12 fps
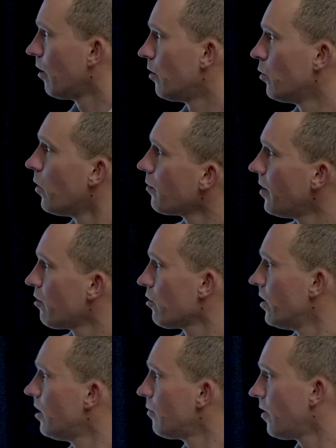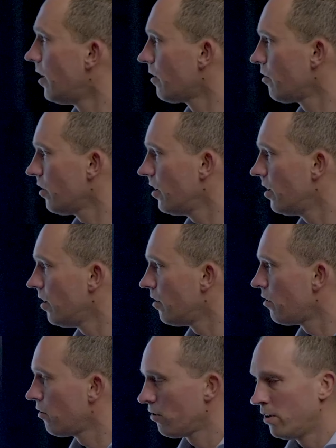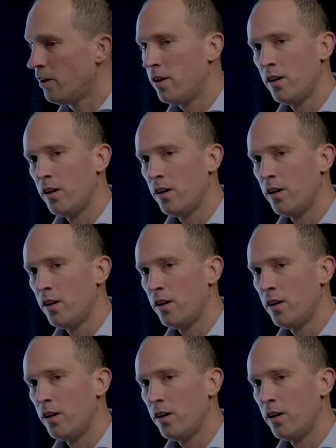you want to measure heat flux is